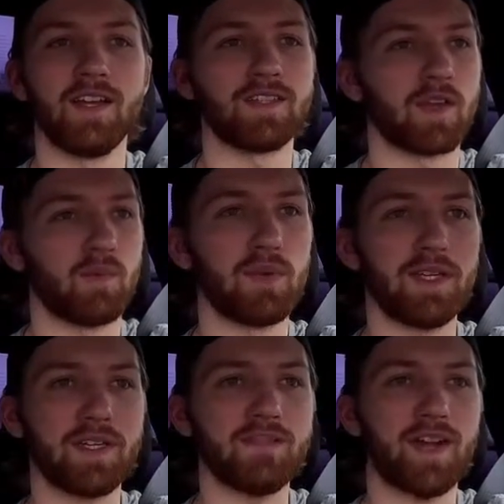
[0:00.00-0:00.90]
It's
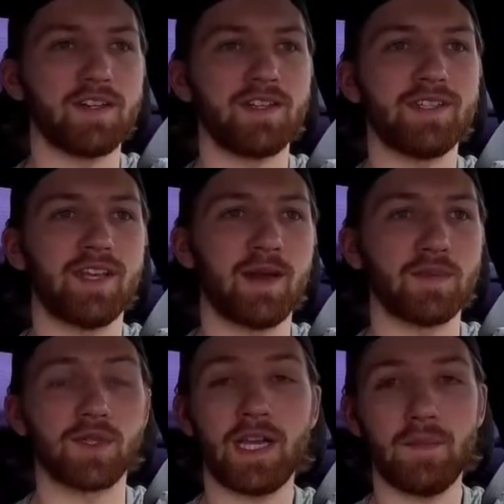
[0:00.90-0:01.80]
completely factory
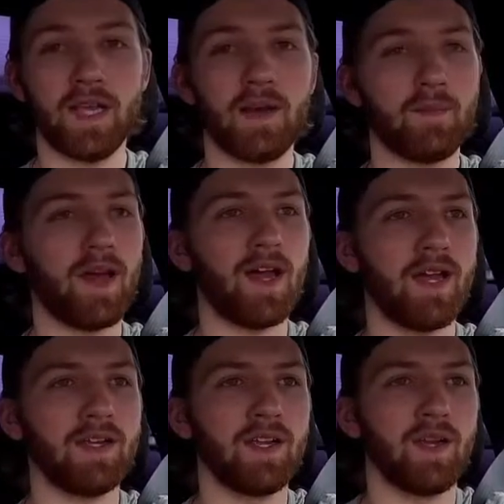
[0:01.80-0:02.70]
setup, so keep that in
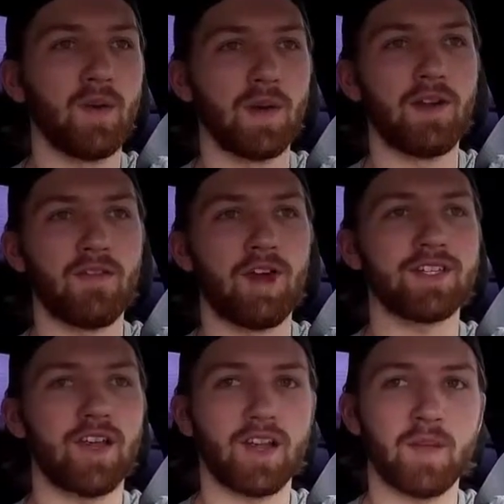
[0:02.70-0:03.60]
mind whenever I
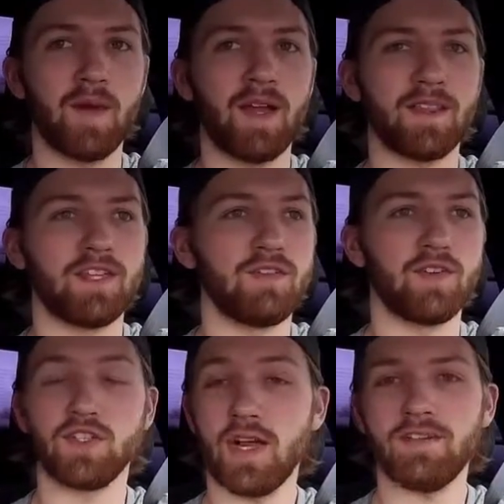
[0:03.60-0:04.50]
talk about the
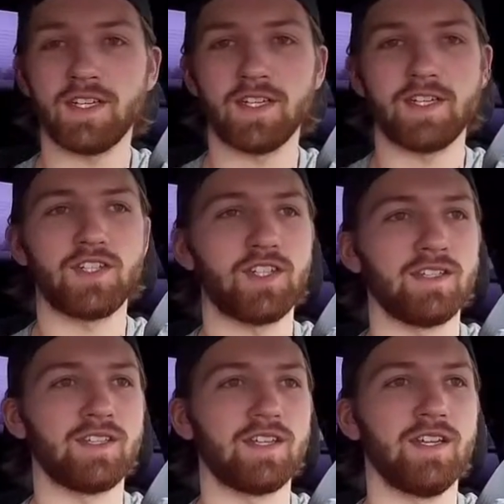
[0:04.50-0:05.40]
different driving
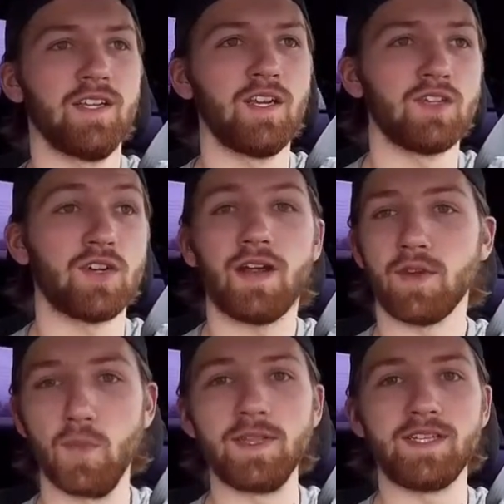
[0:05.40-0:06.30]
conditions and
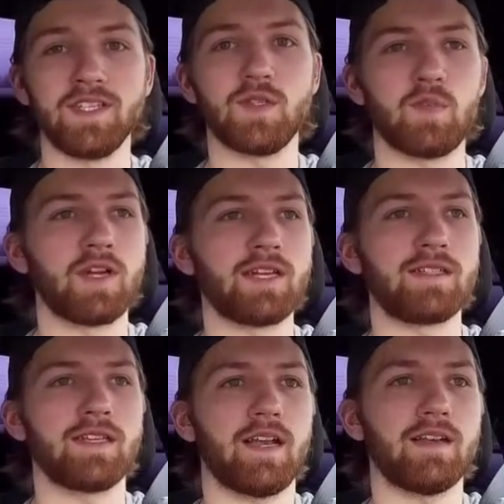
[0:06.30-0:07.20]
driving with these
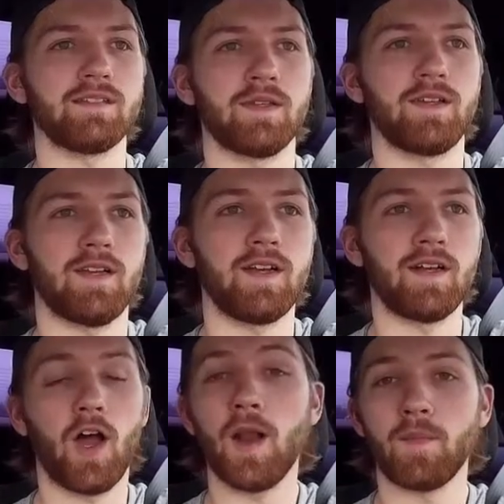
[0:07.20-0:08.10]
springs as
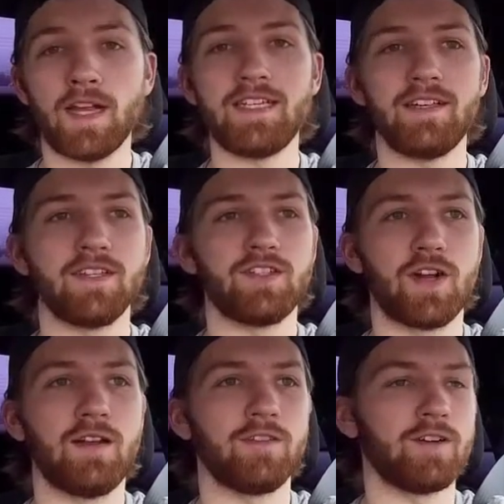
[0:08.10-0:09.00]
on my daily
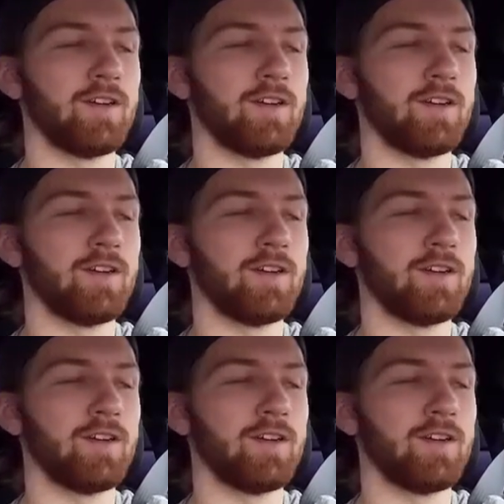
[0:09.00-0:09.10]
driver.